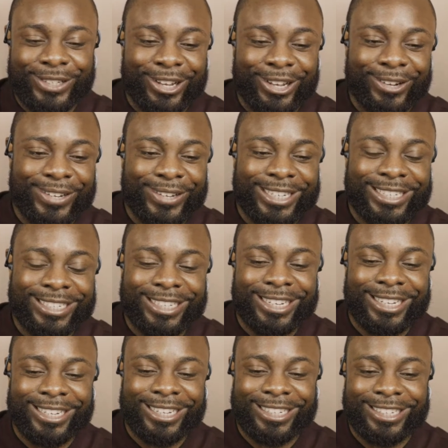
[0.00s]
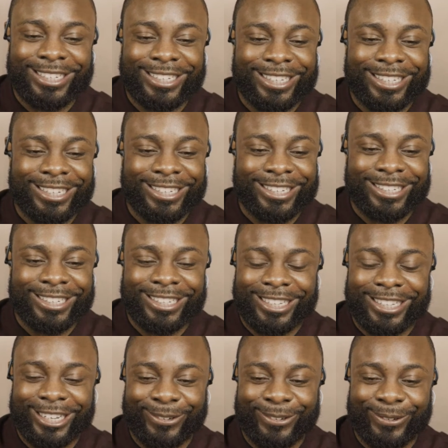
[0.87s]
Oh, indeed, indeed,
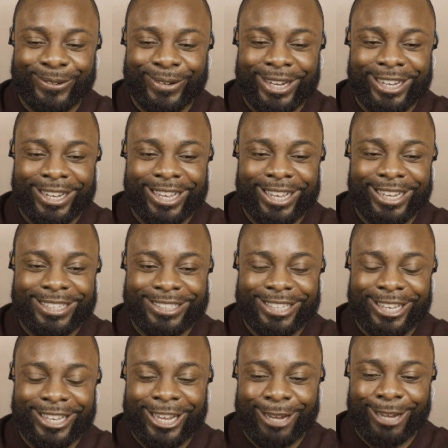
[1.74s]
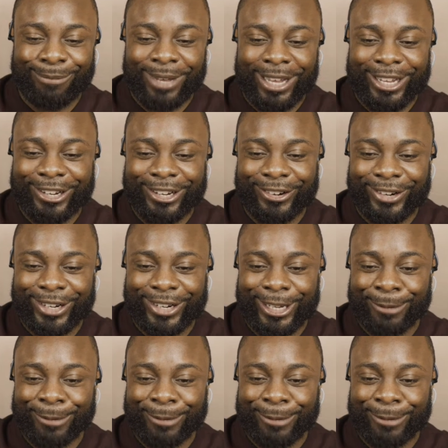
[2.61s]
indeed. What a time. I agree.